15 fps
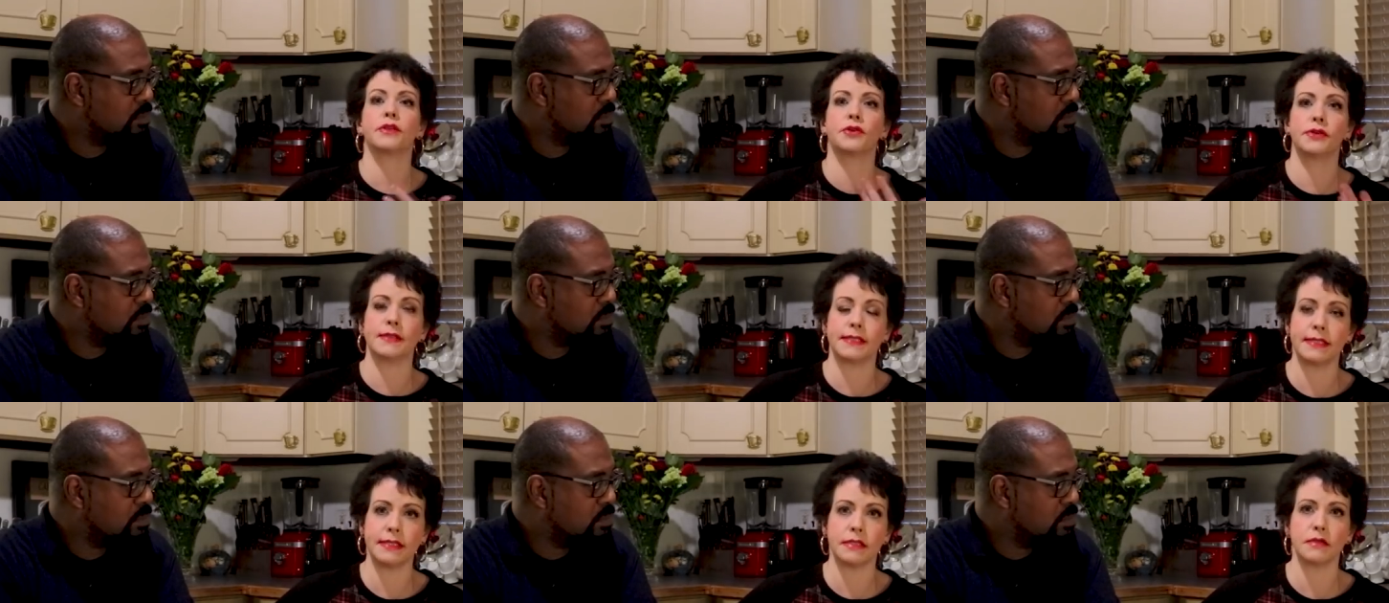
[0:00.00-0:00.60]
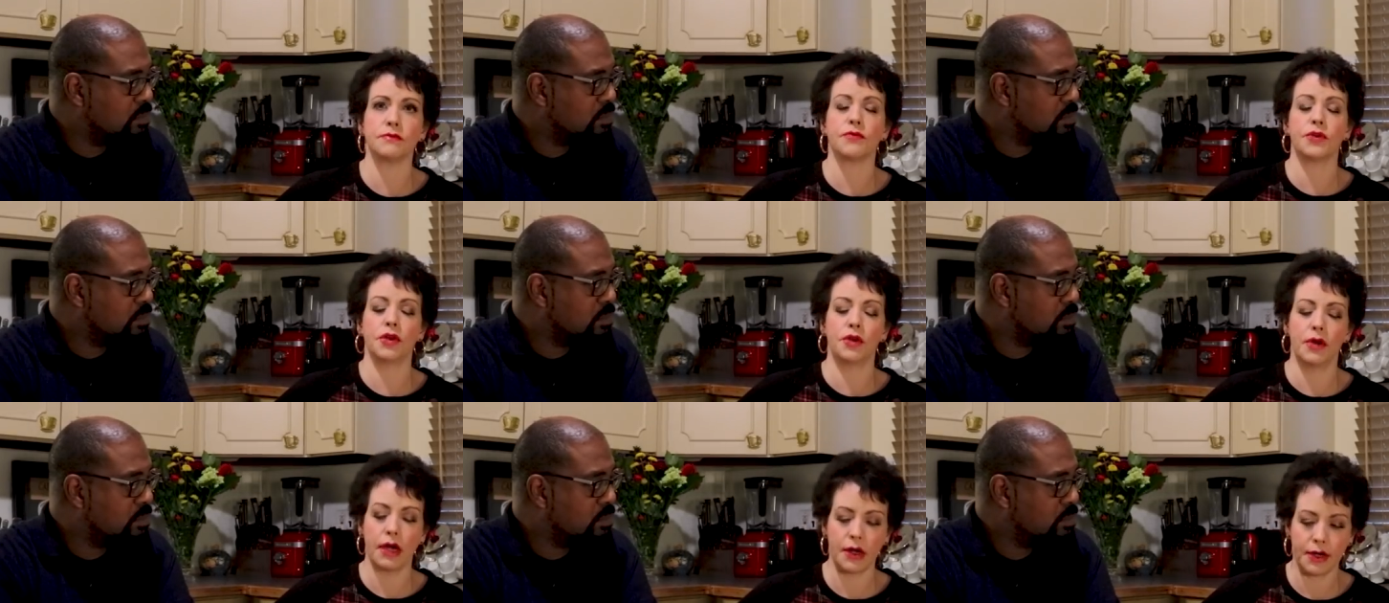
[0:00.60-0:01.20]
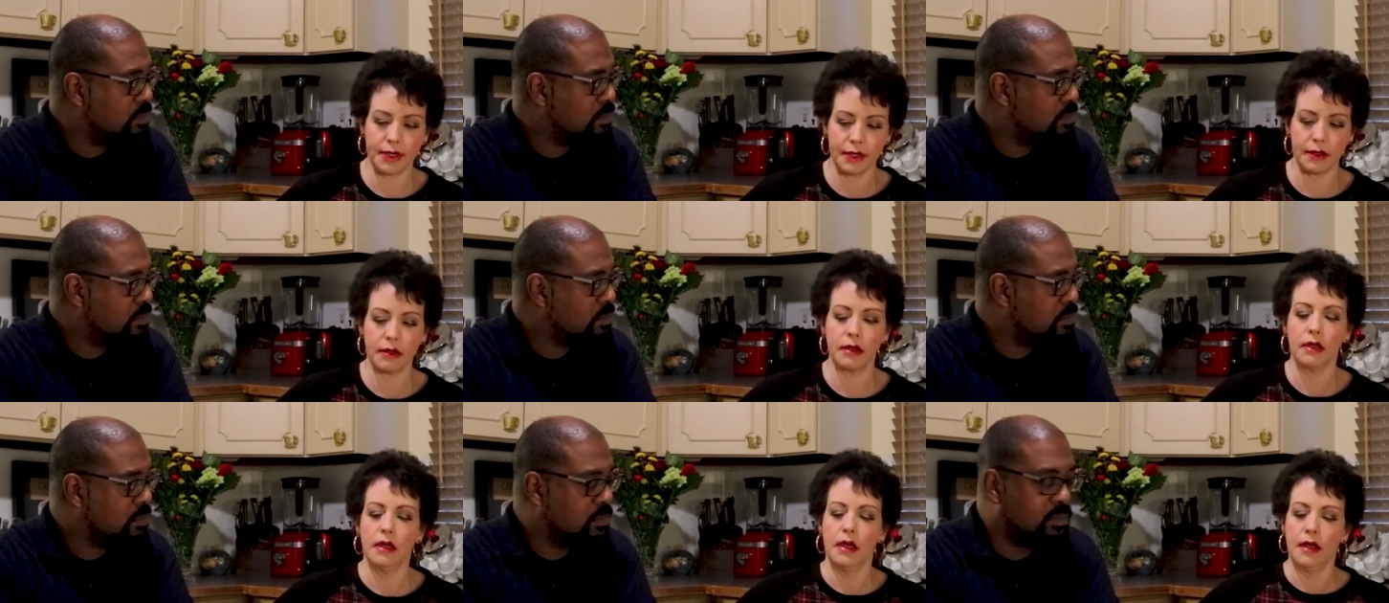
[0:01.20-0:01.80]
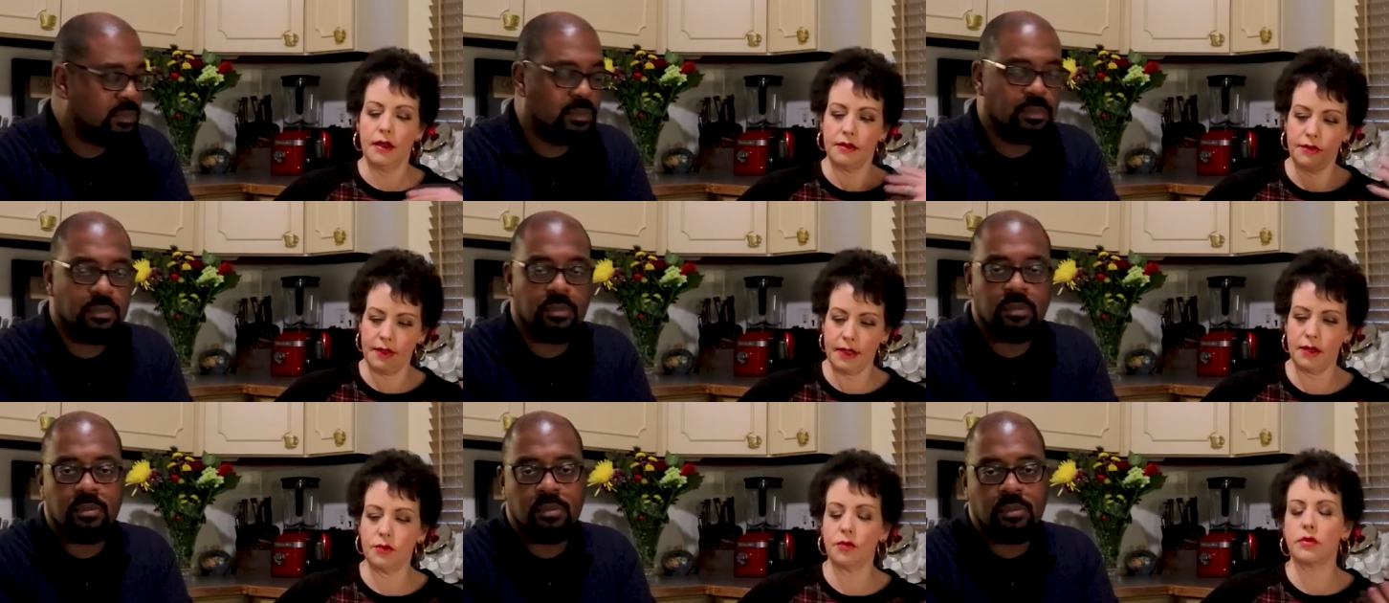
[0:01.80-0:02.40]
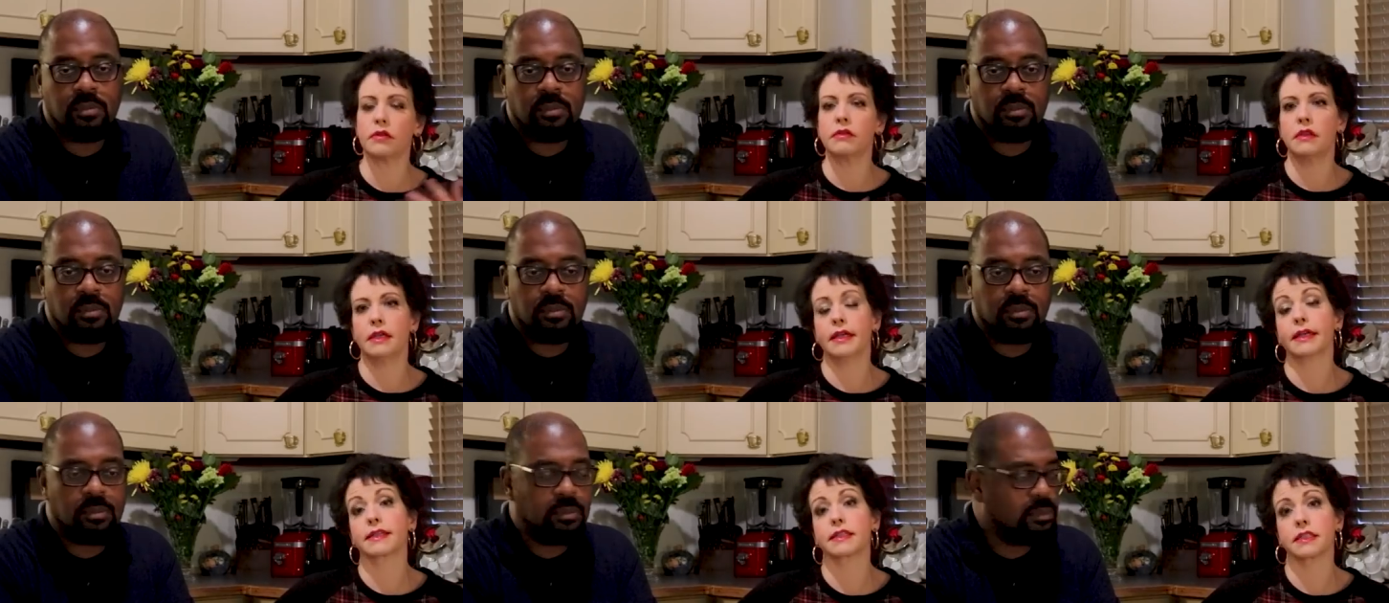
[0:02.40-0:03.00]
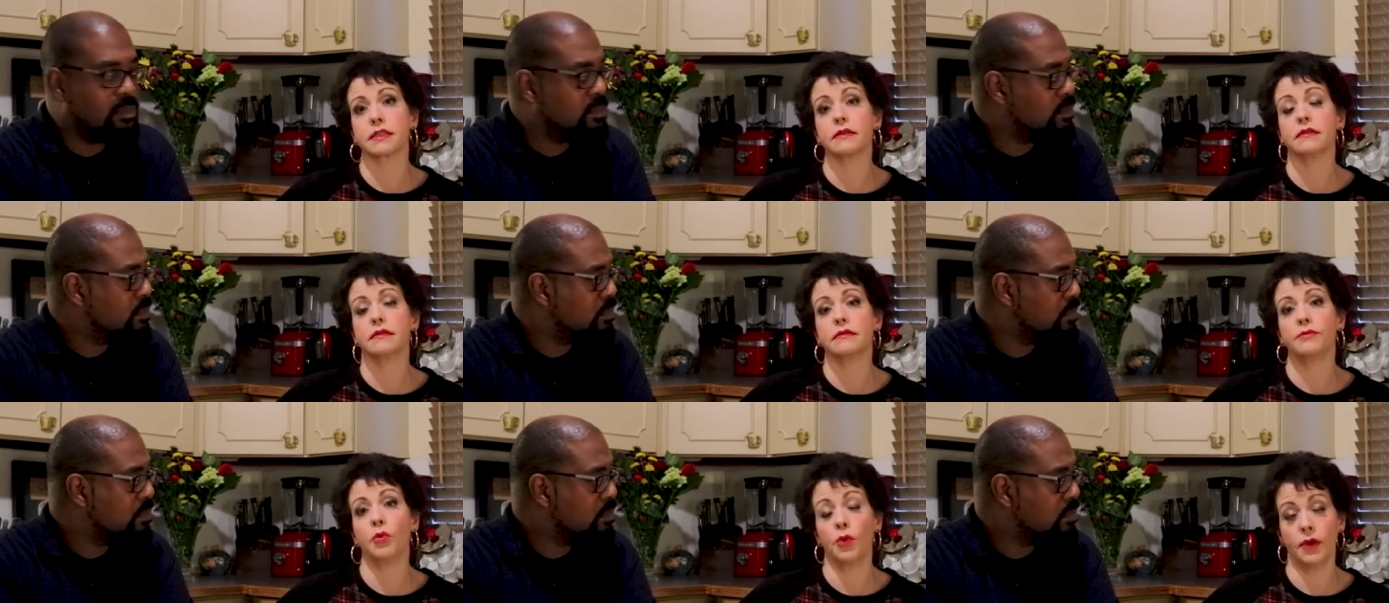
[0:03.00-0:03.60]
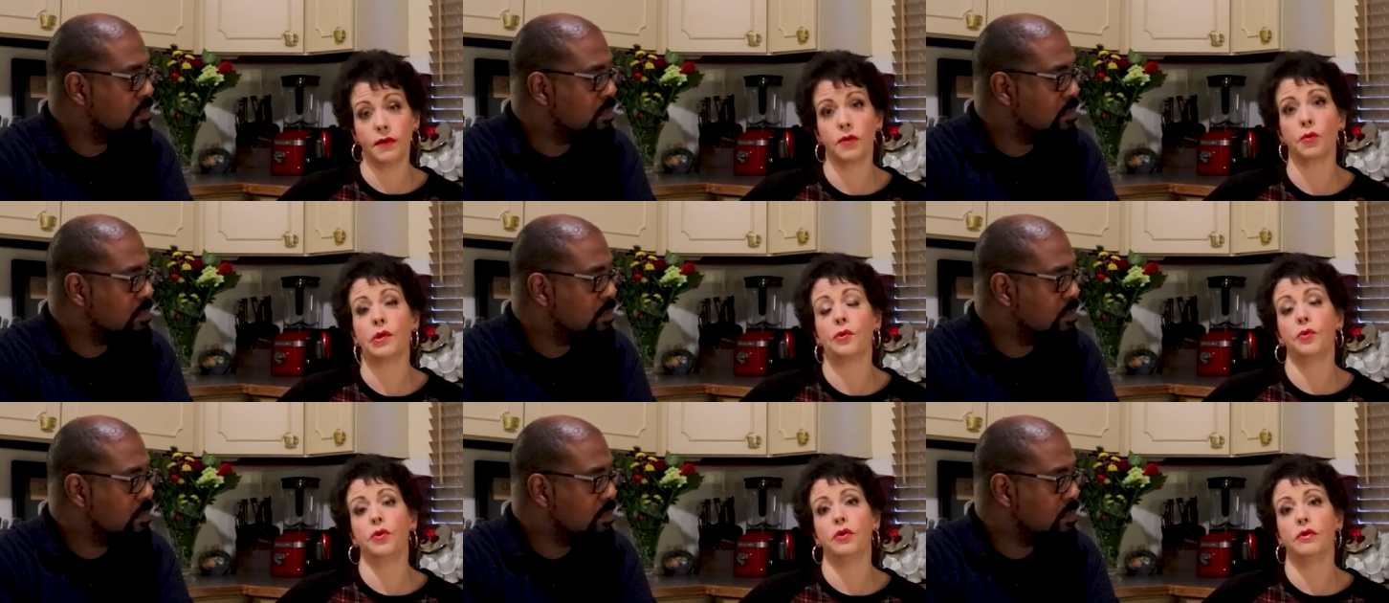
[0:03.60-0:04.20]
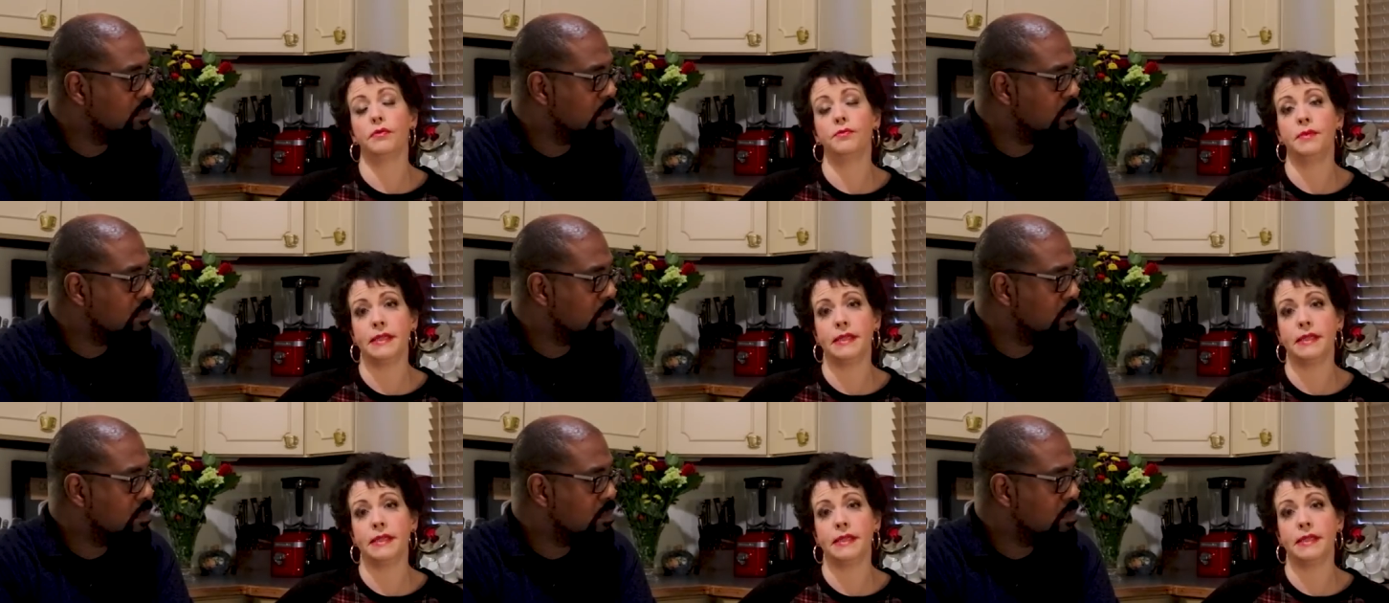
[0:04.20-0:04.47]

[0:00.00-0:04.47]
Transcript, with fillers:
Speaker 1: that are in season for your area, then the next point that we will